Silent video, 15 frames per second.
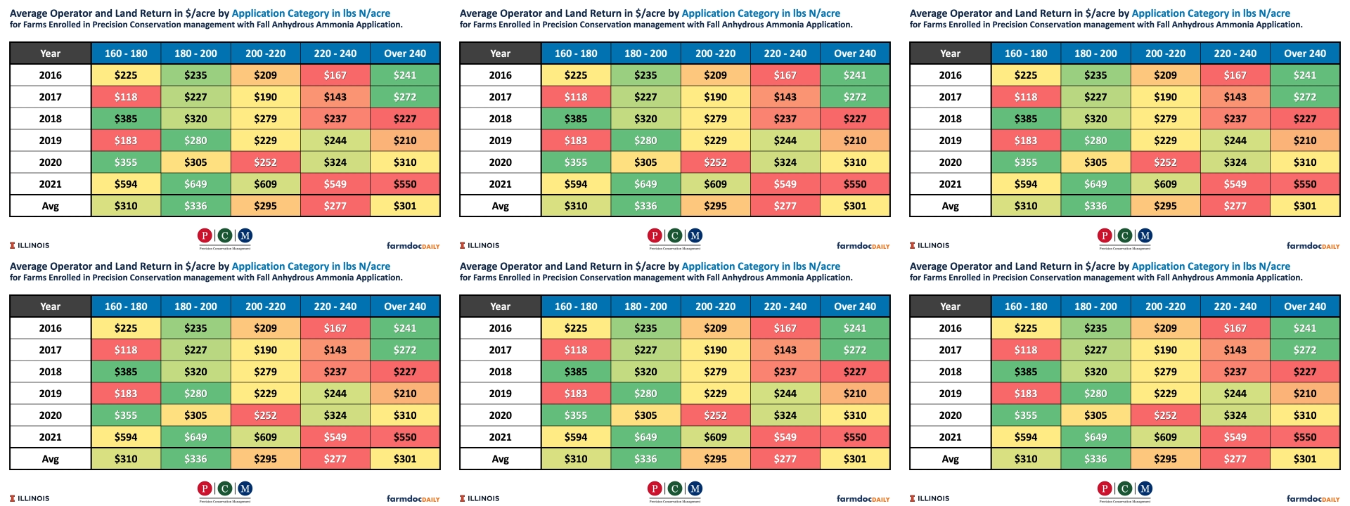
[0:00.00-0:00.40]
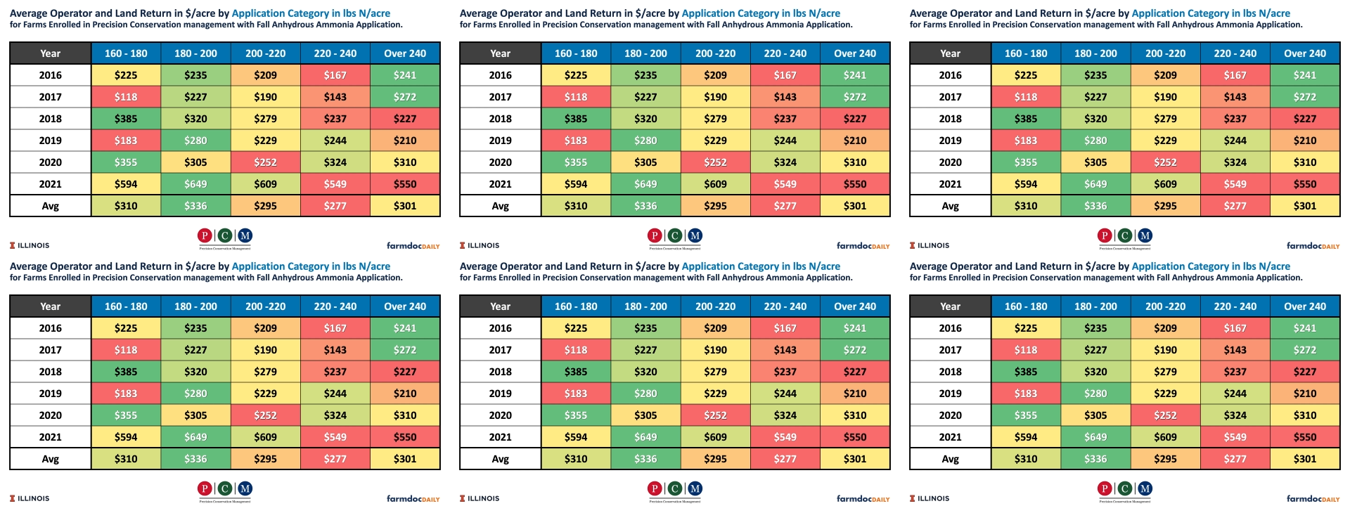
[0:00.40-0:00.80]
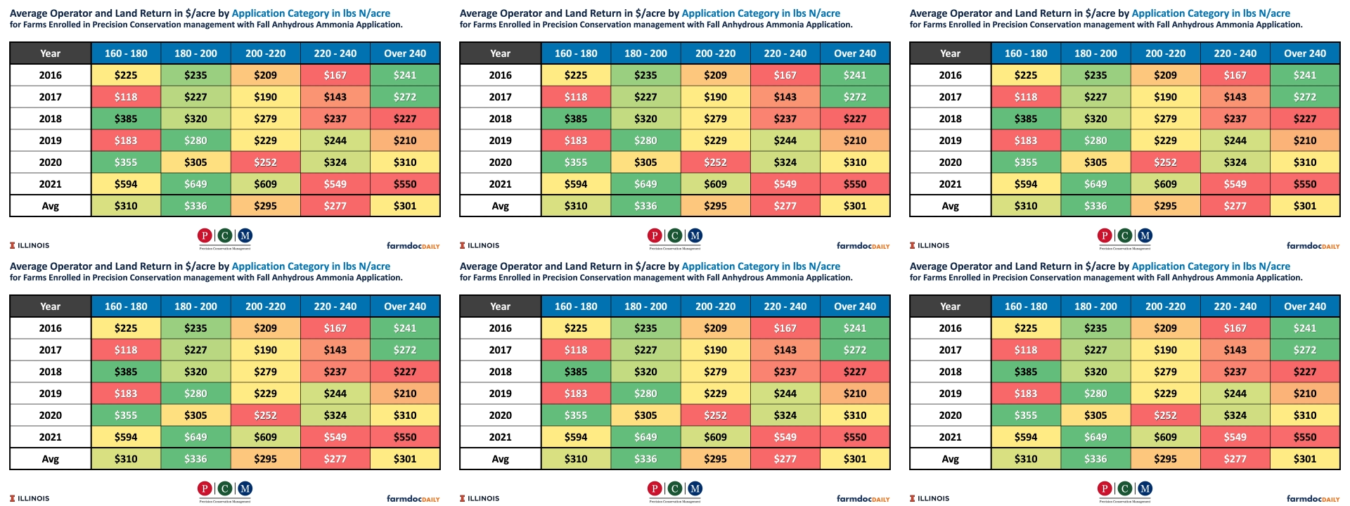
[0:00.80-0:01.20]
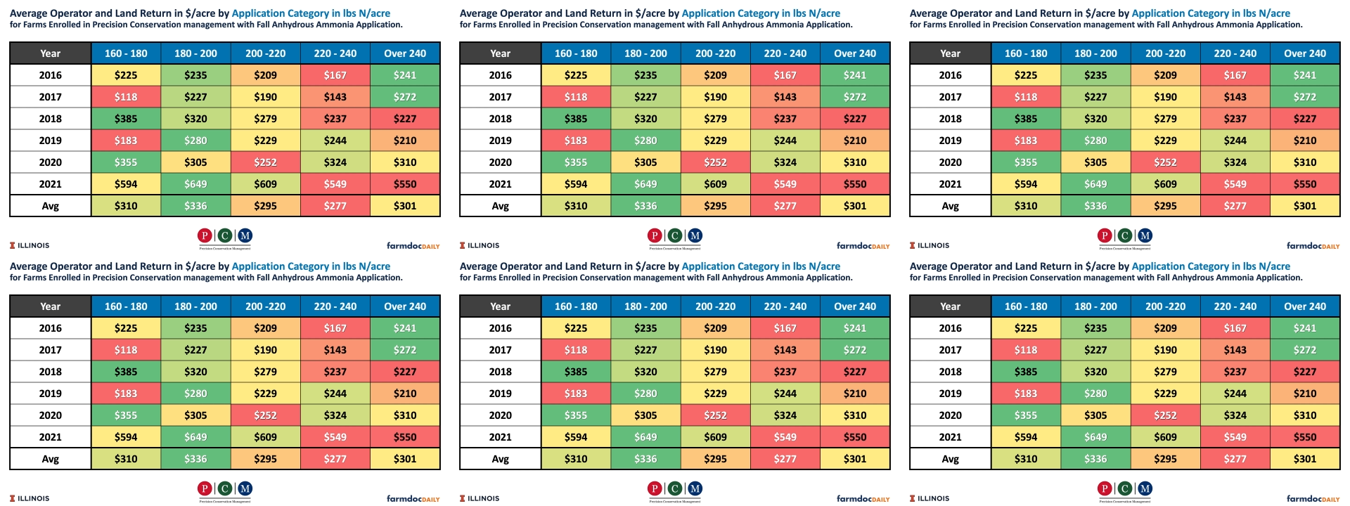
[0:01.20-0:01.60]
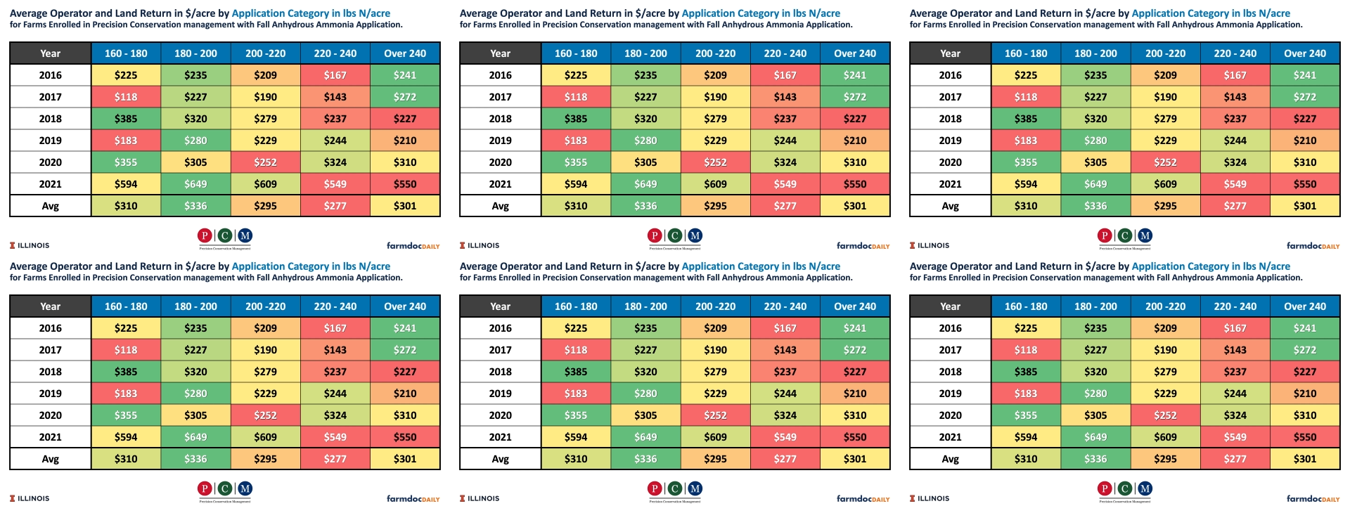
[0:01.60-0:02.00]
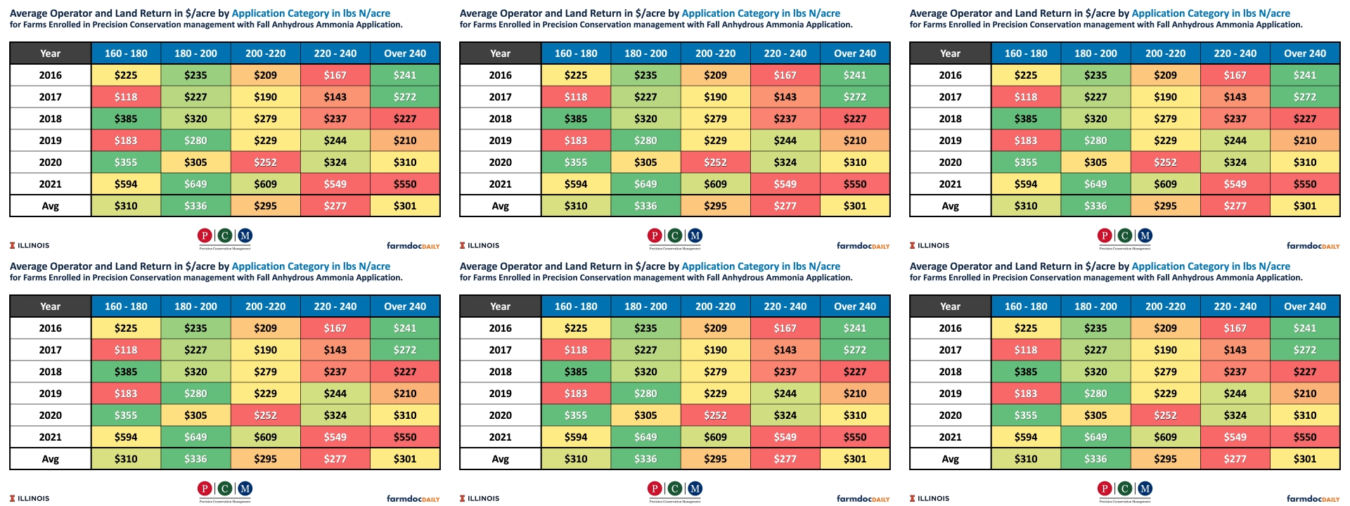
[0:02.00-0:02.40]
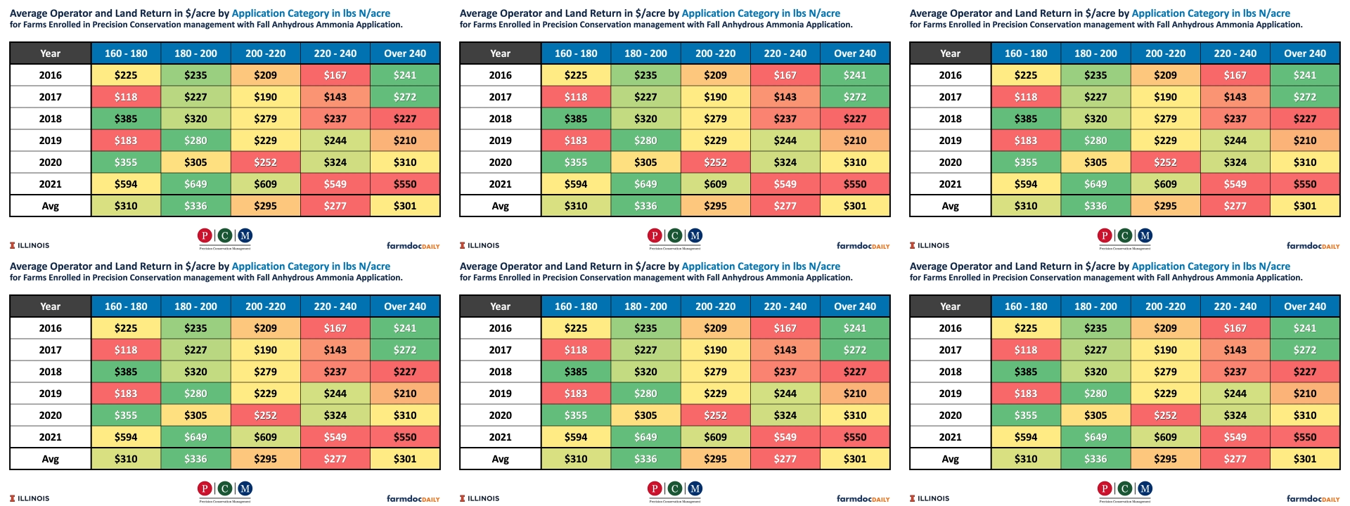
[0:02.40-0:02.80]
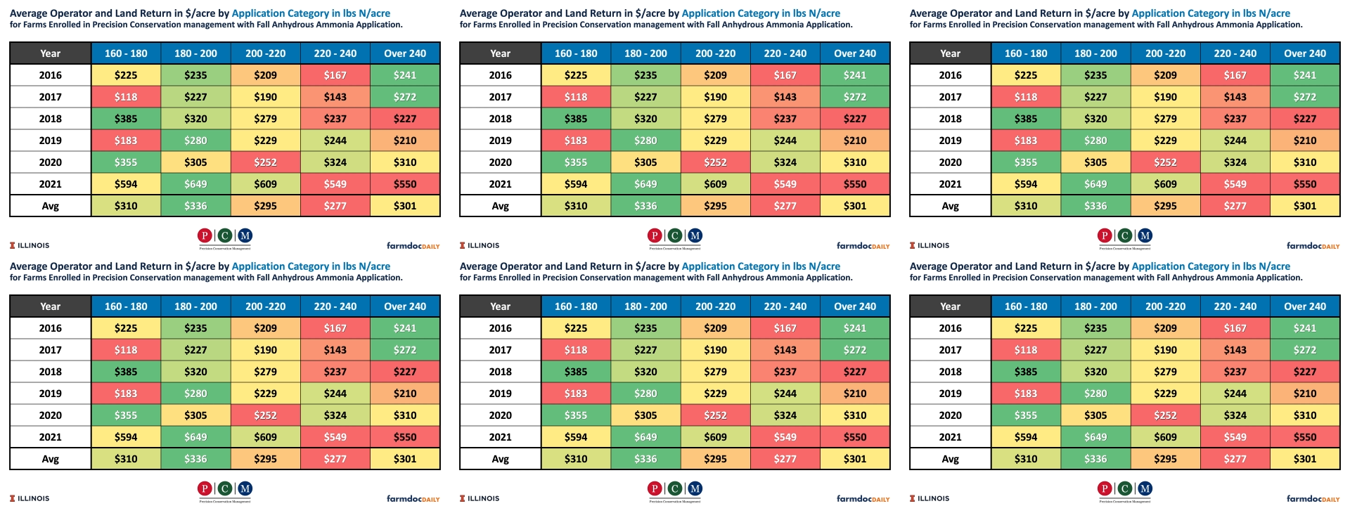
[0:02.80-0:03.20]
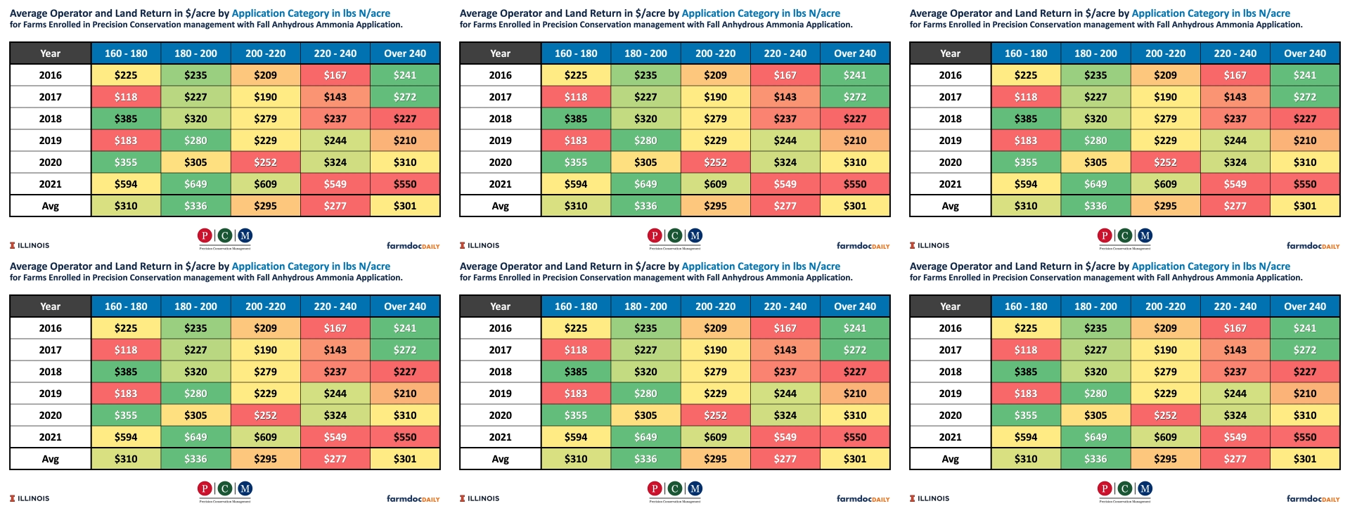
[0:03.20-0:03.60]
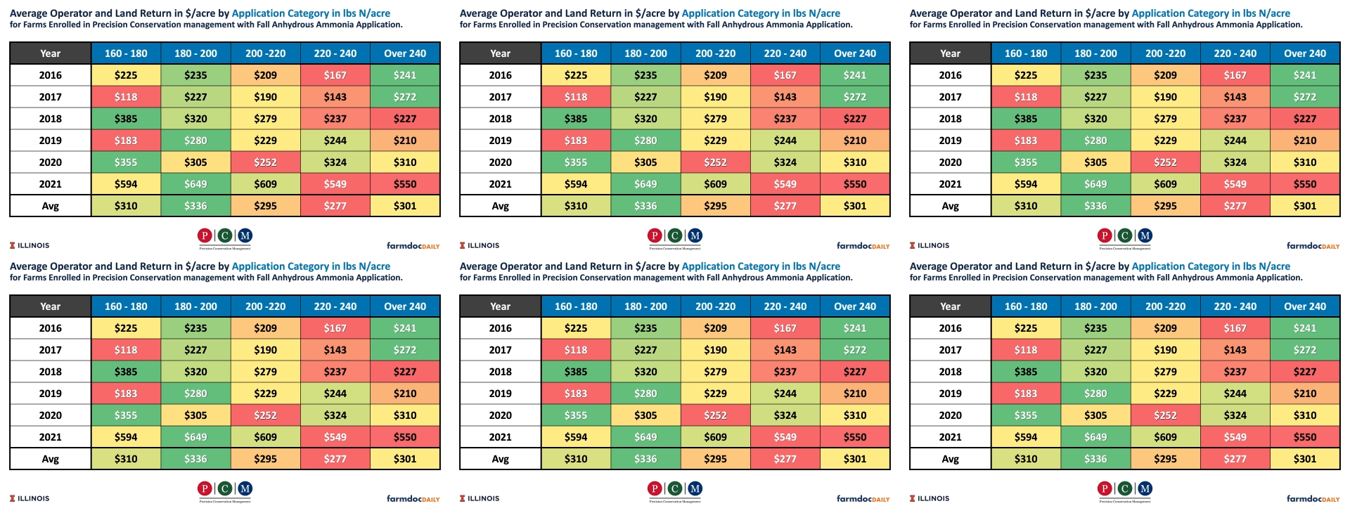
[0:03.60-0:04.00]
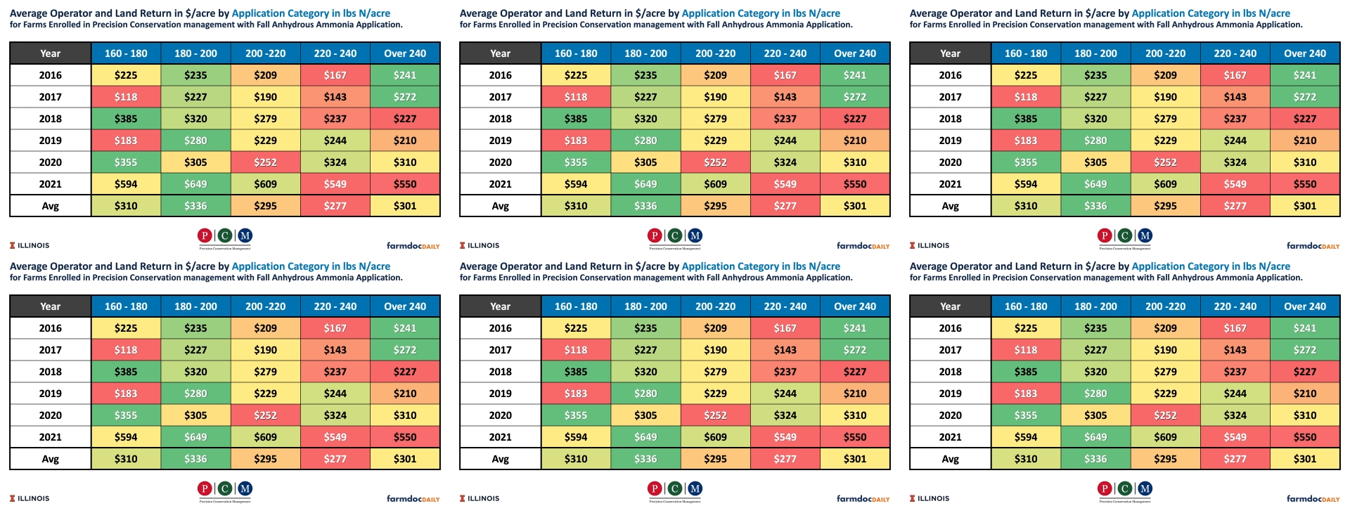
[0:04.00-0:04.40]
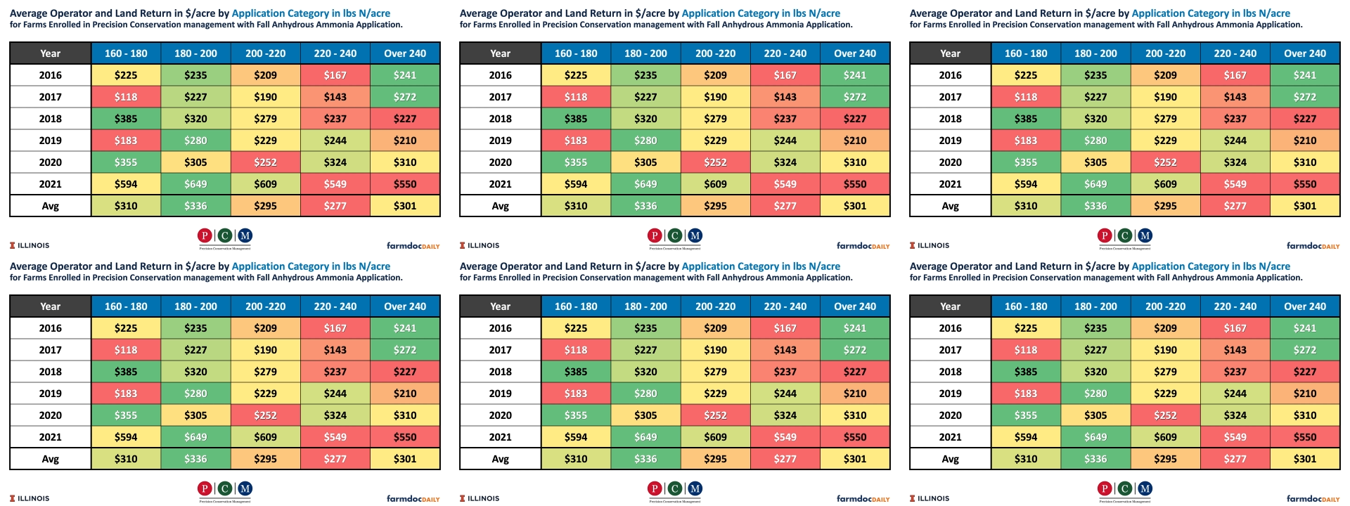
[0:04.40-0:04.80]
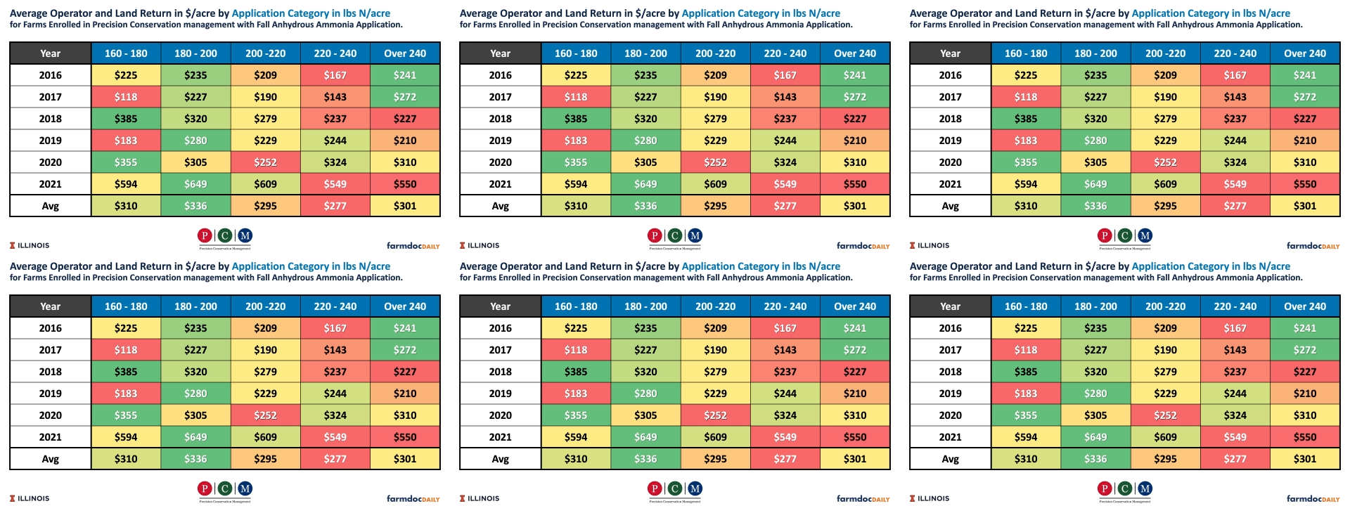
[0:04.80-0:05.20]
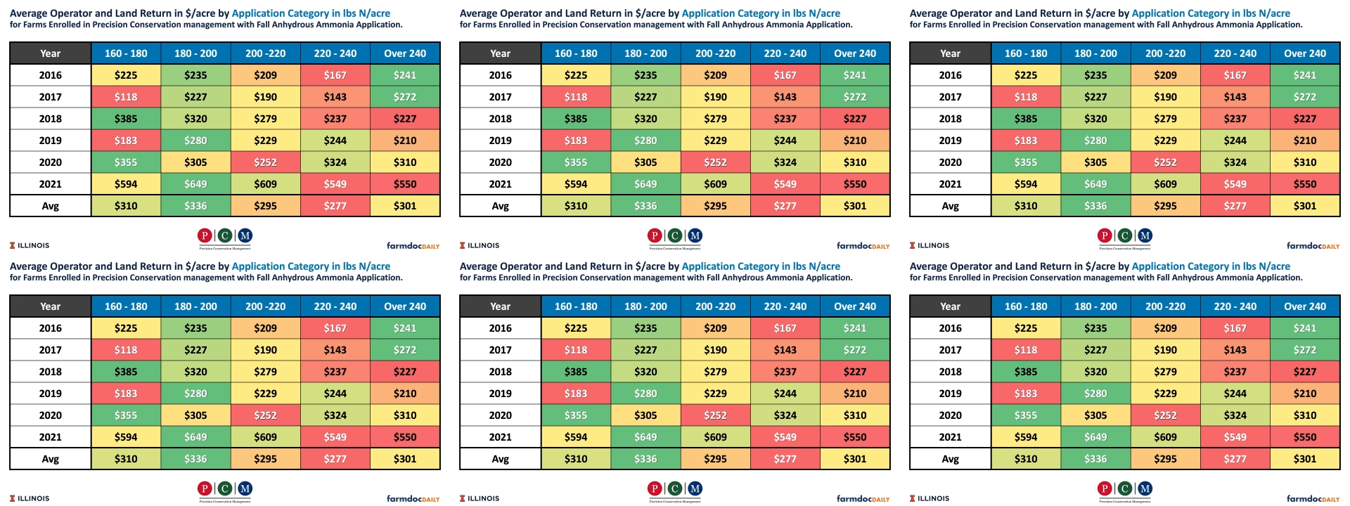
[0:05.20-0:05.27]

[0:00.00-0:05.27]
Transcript: [unreadable: no face in view]